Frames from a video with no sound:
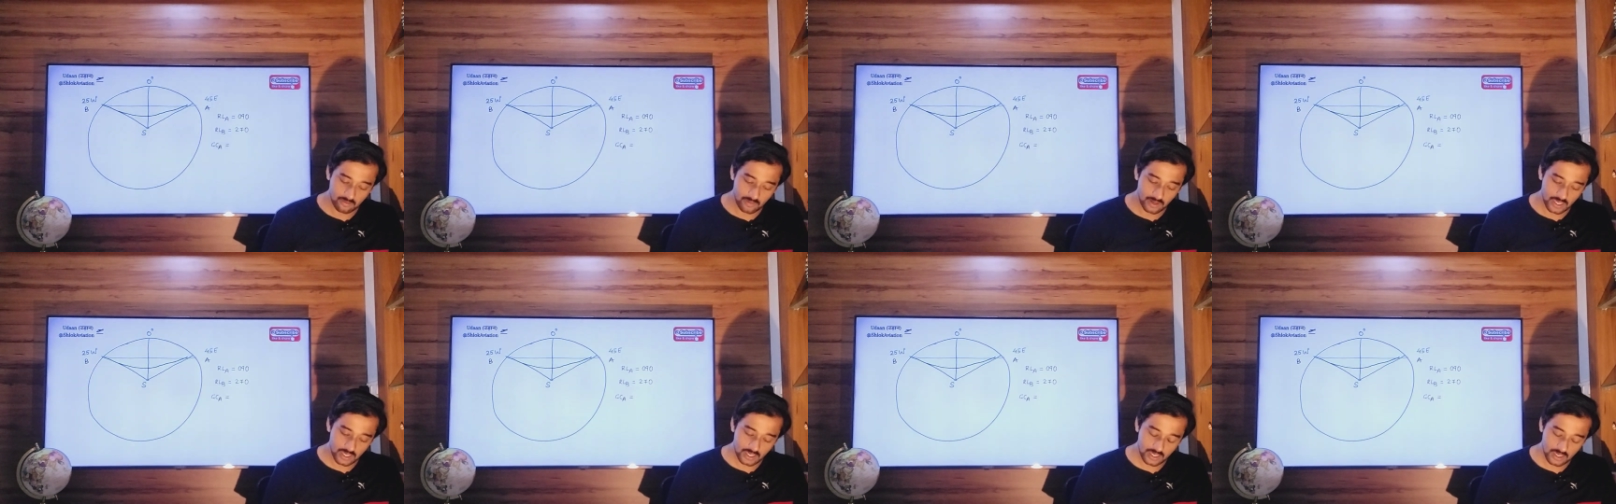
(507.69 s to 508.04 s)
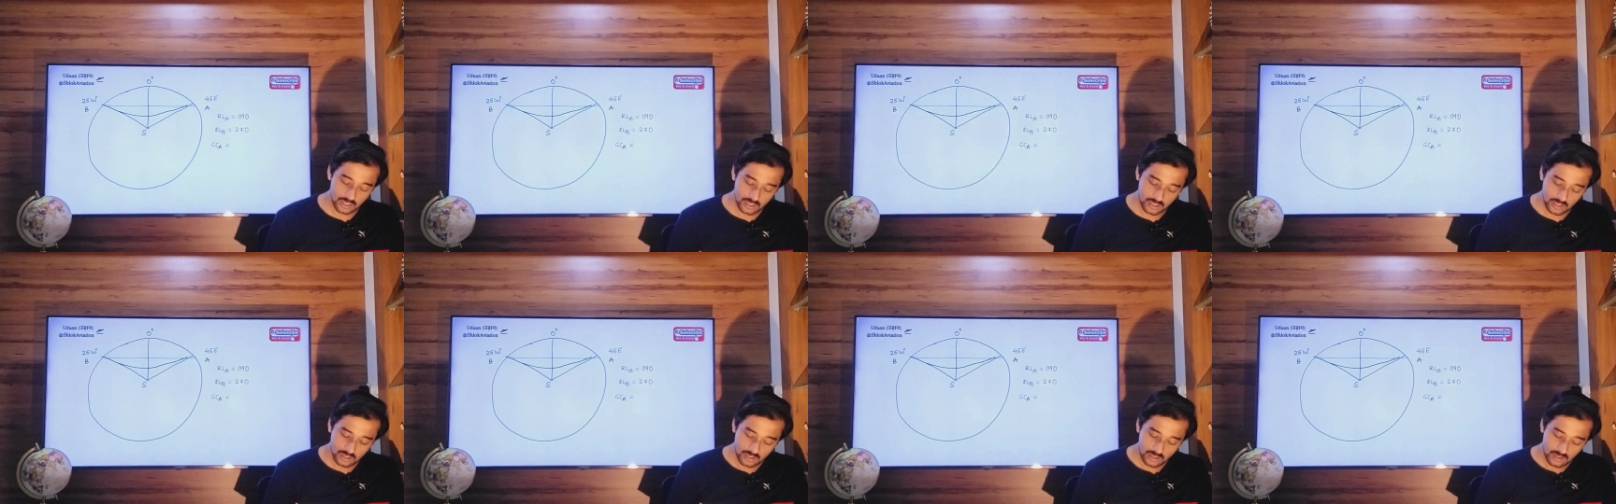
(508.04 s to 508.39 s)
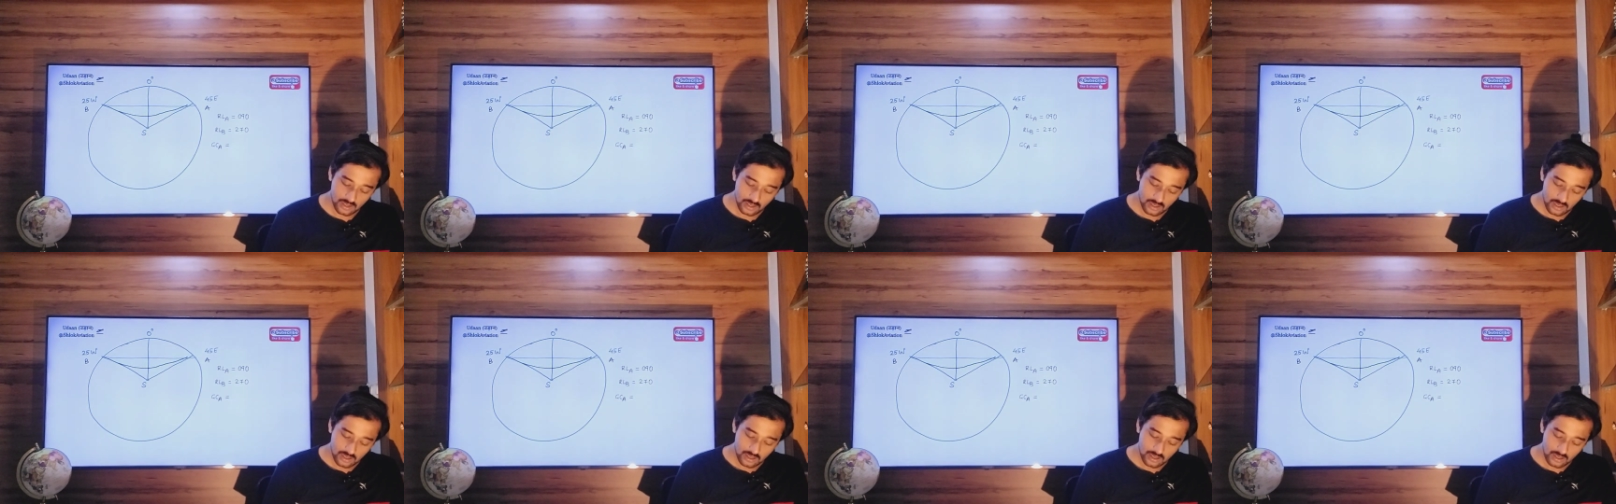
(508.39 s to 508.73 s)
be
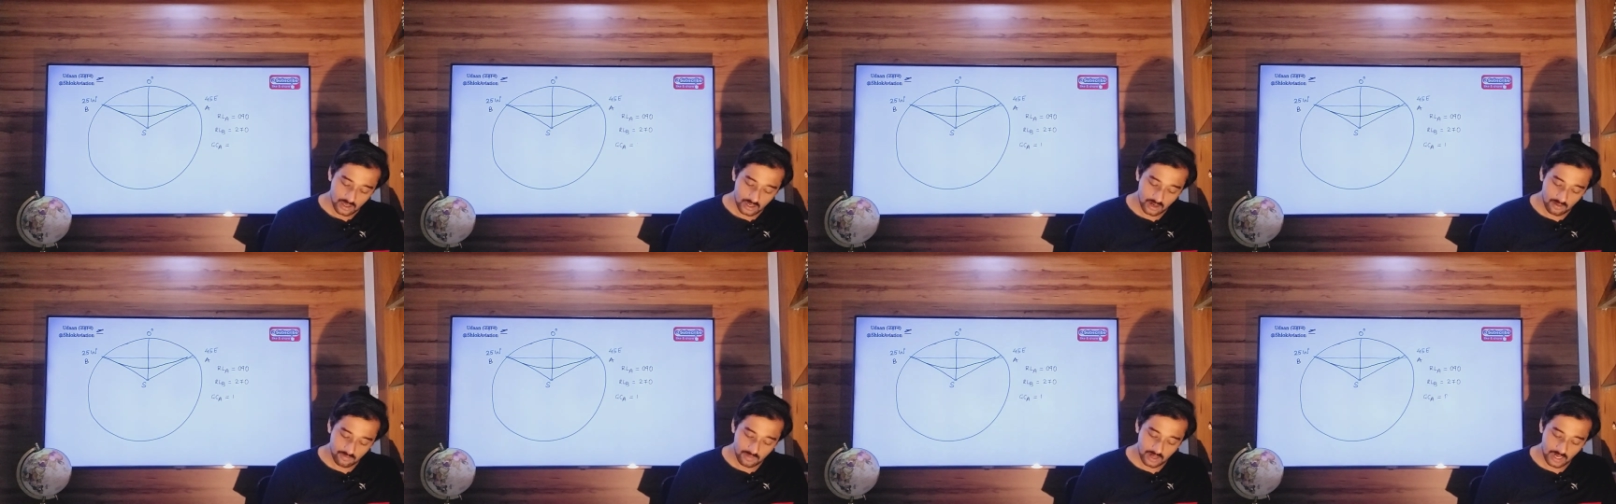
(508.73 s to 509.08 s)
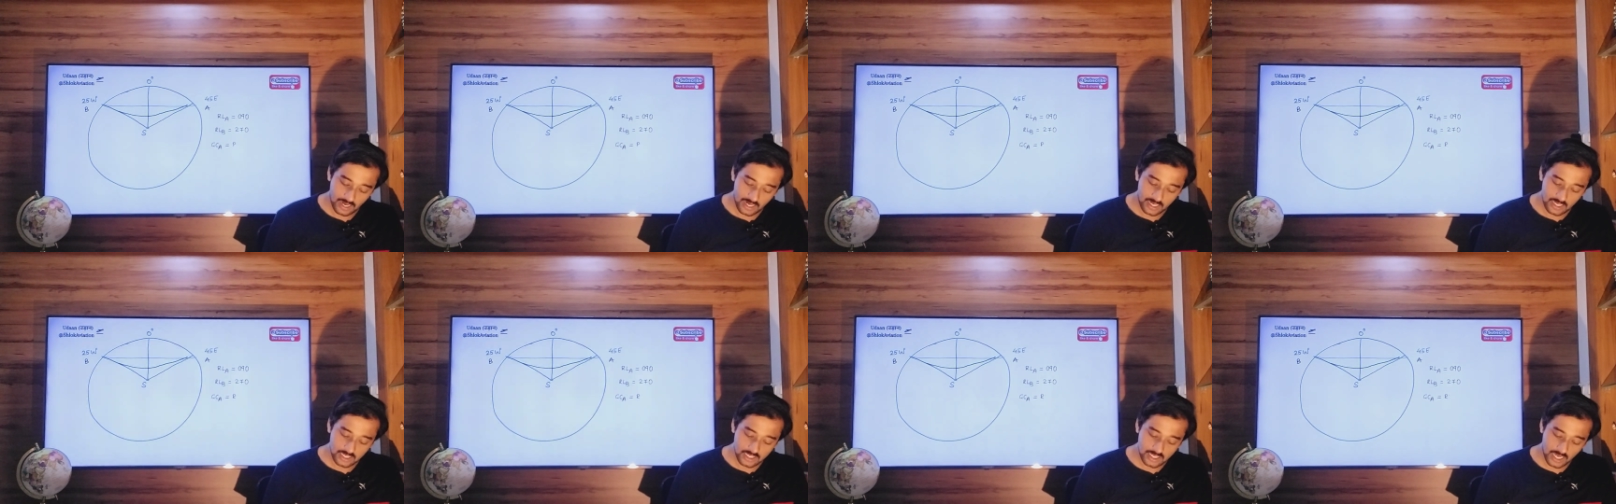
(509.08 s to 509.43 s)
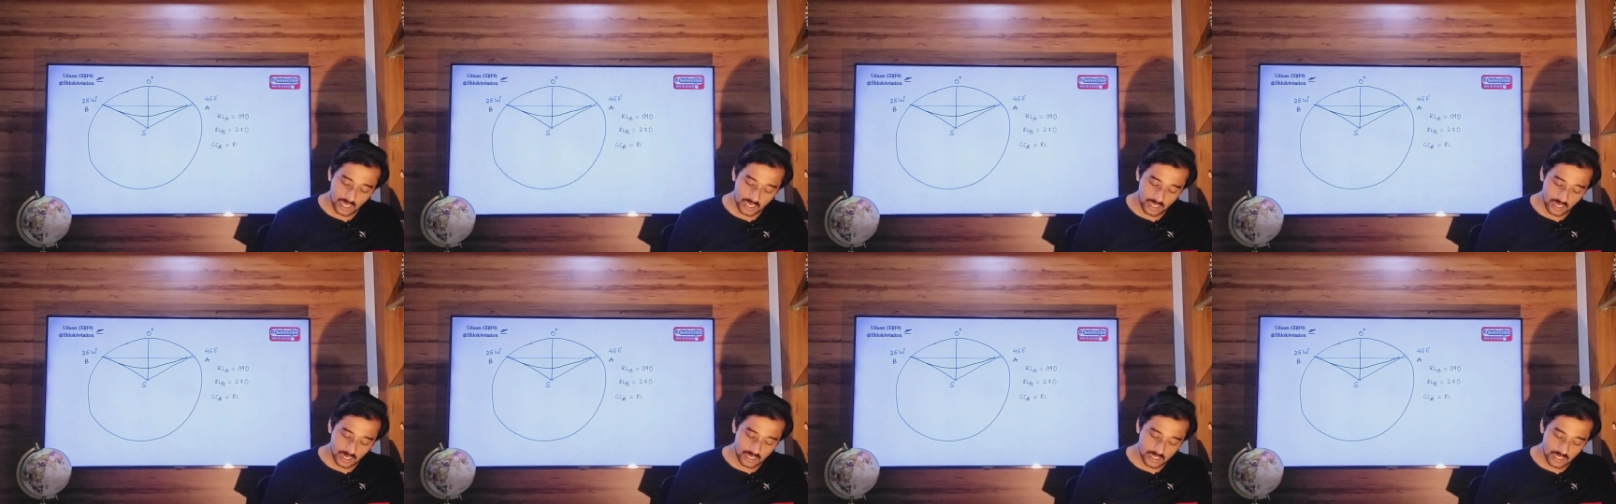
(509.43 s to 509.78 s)
Rumline
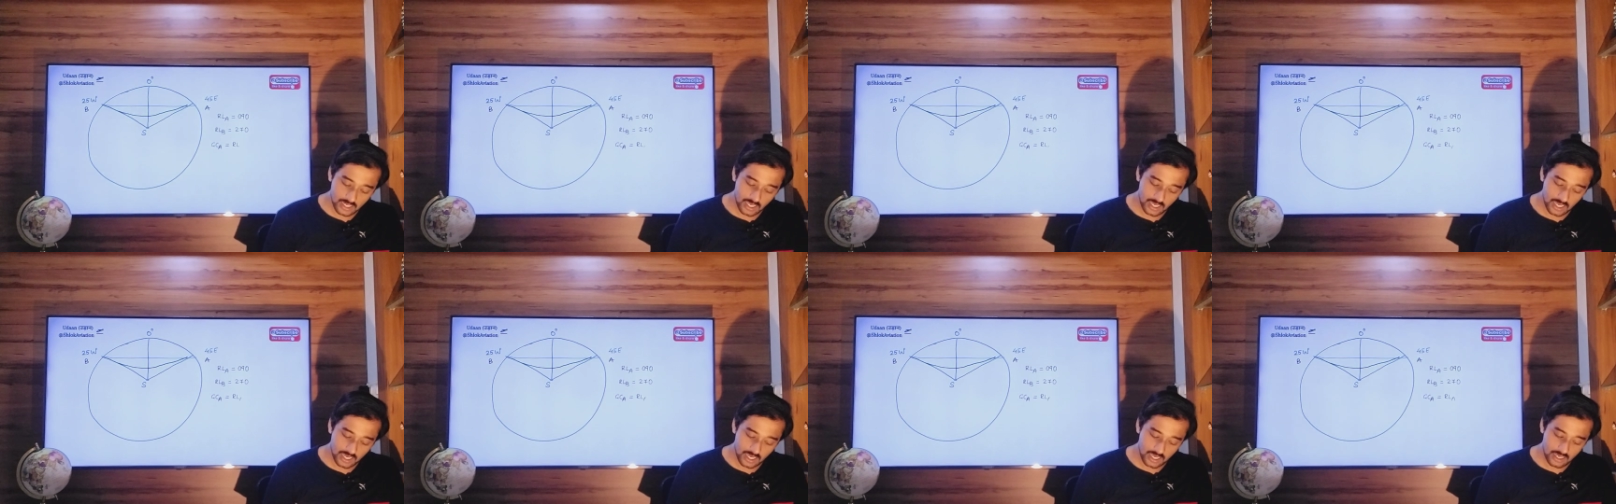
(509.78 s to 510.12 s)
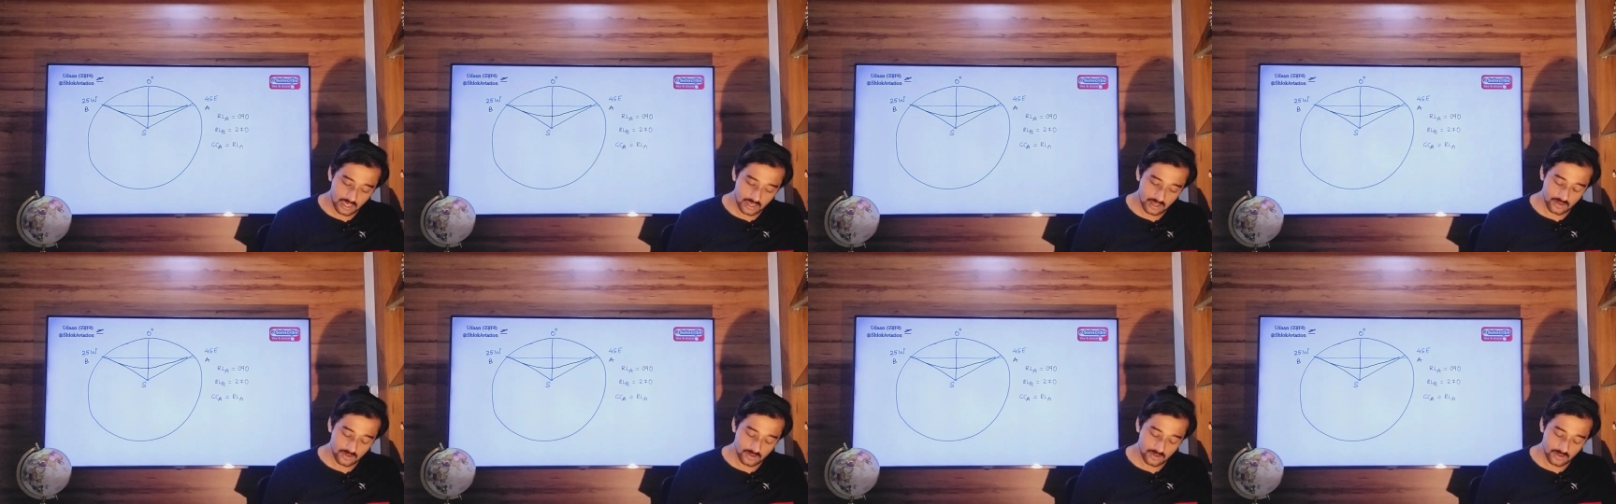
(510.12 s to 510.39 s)
track at A